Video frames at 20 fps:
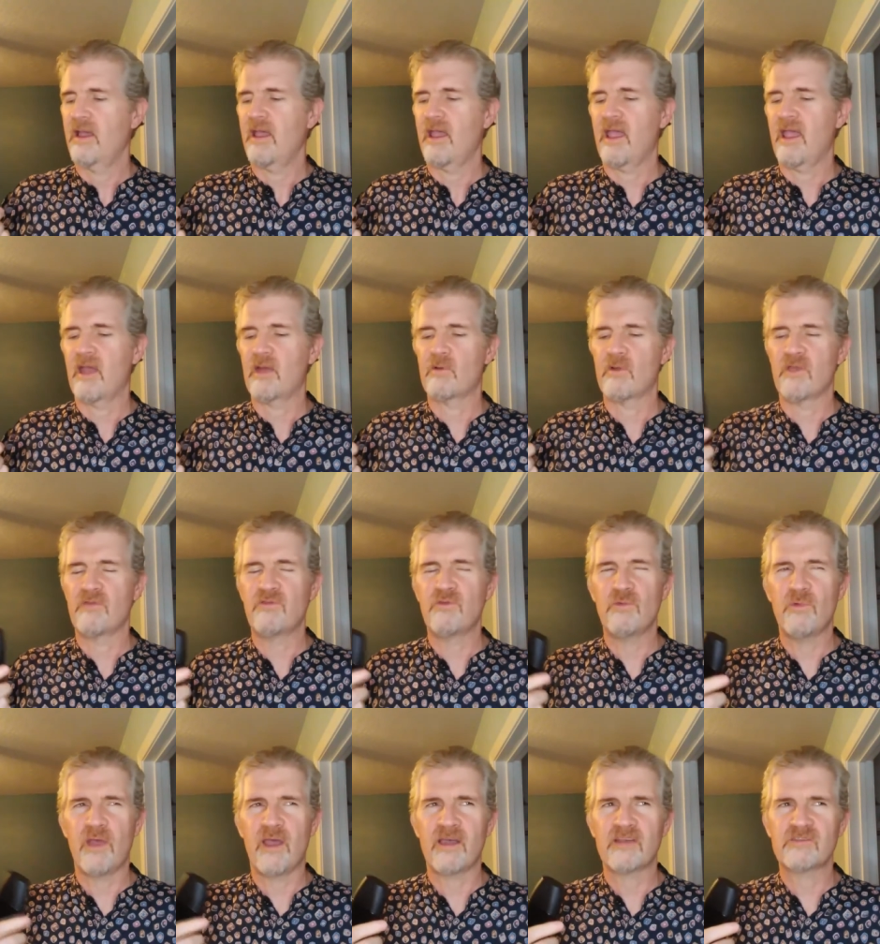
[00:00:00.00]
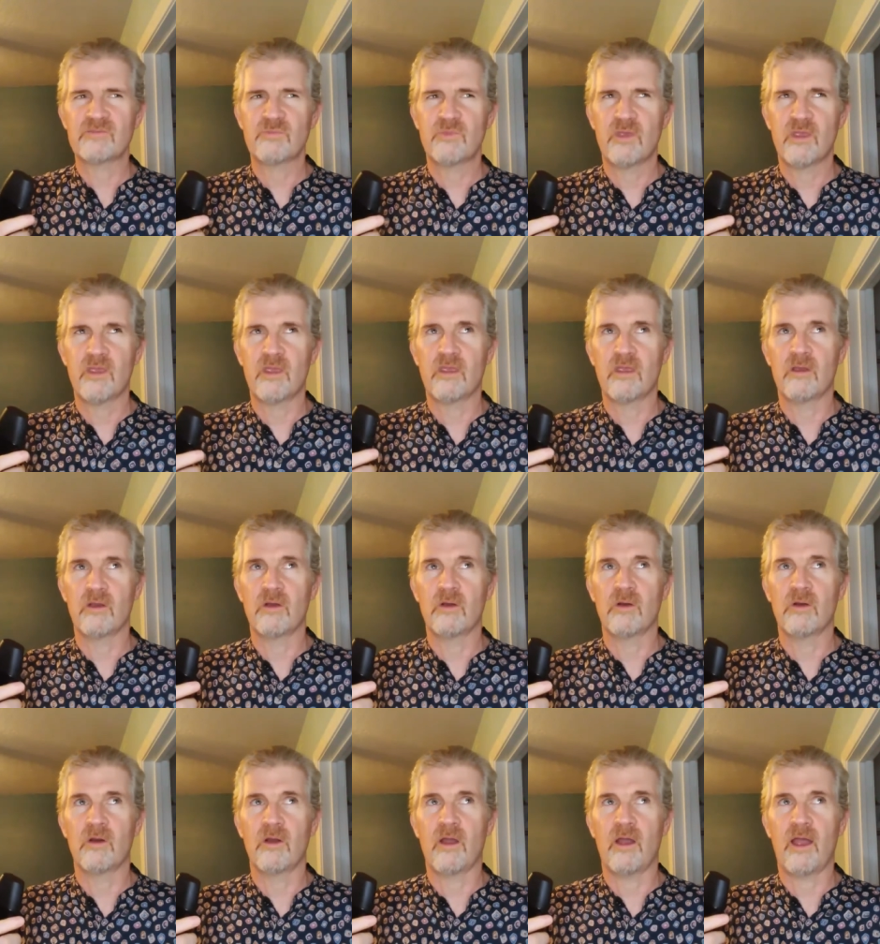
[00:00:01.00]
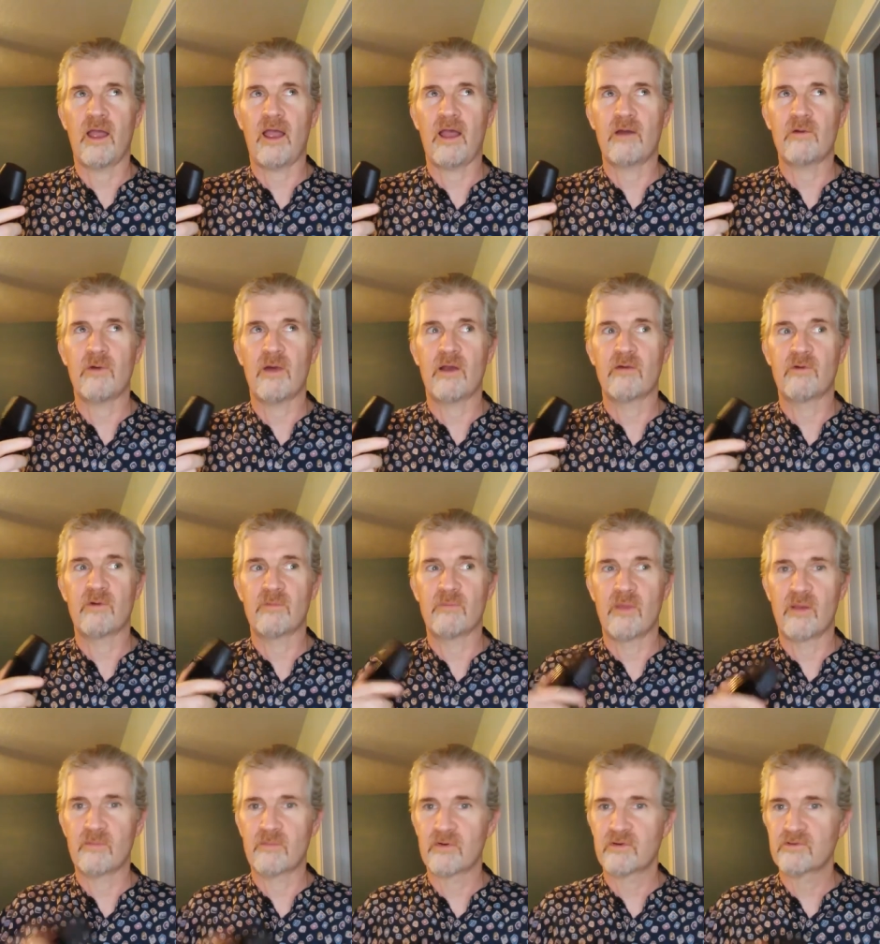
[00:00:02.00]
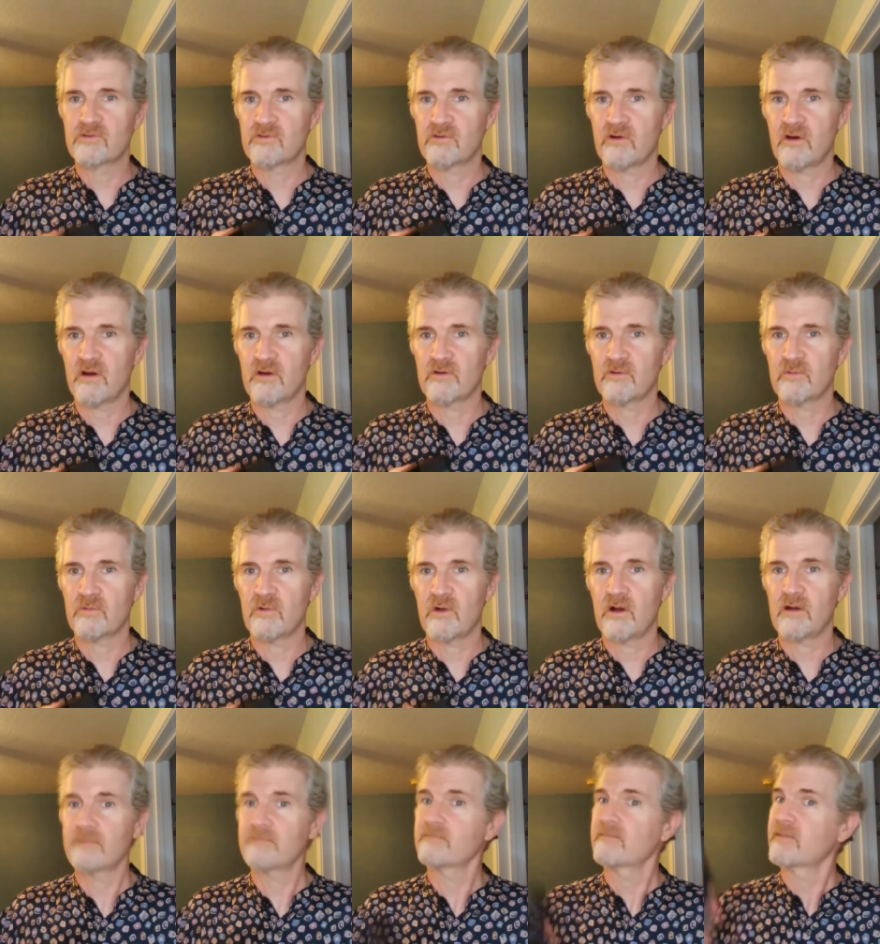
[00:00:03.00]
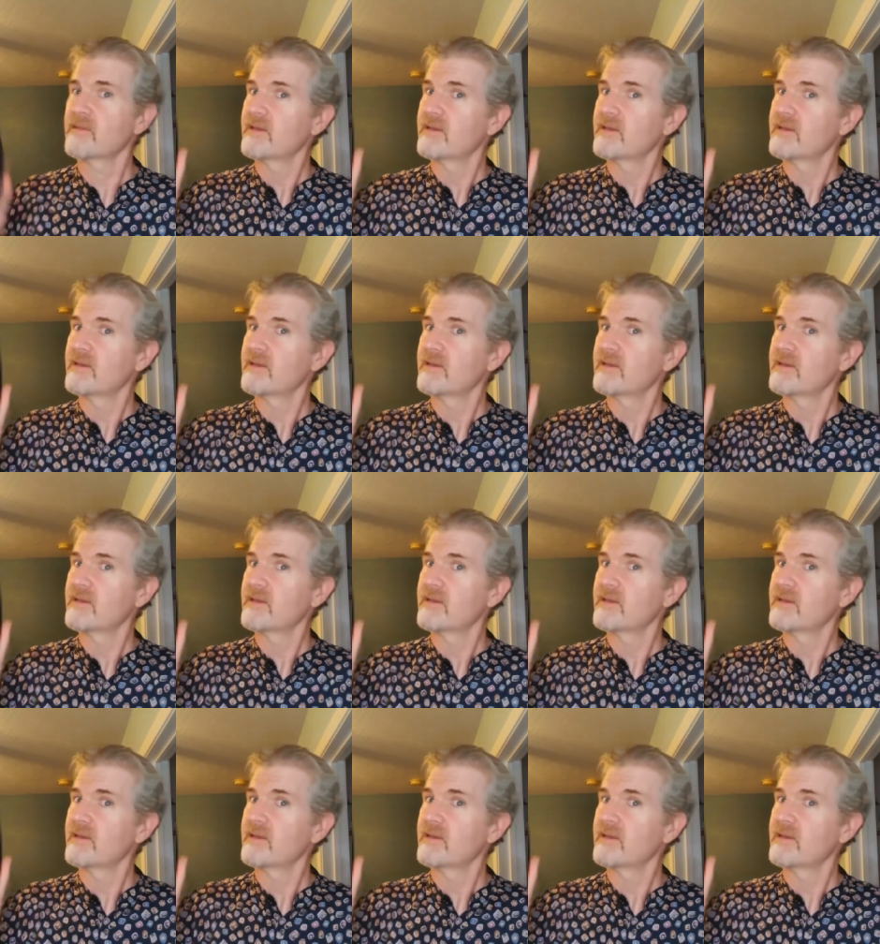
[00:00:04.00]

and if you ask me how I remember Drakkar Noir,